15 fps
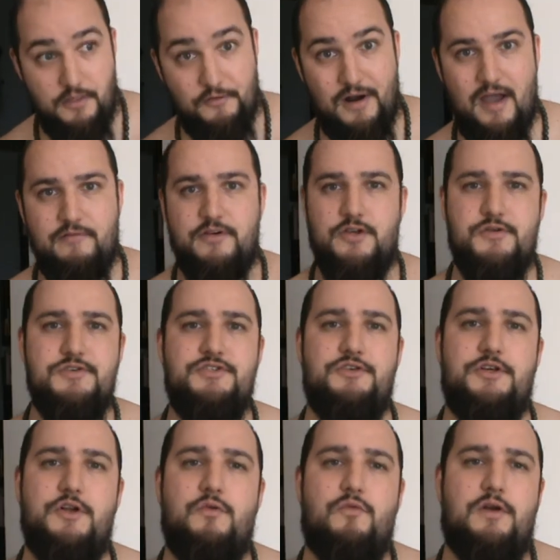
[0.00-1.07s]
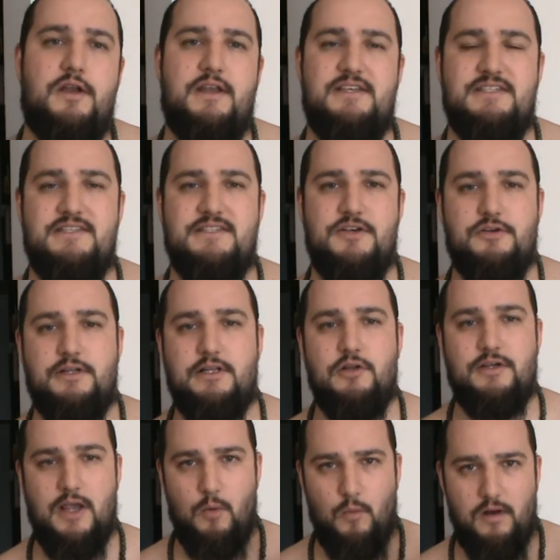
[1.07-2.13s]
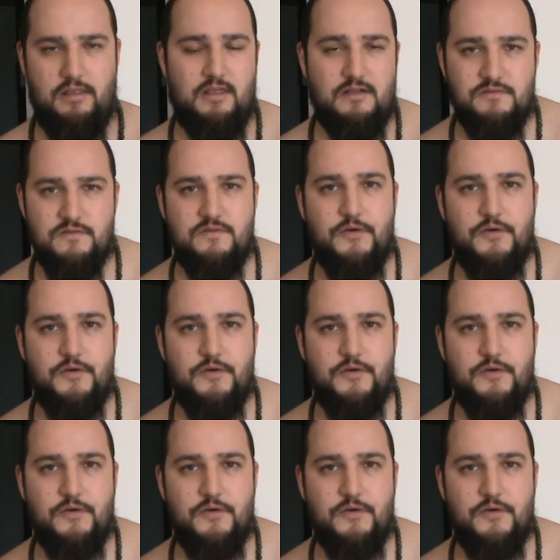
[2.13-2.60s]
avenues, so you don't want to necessarily look at one thing for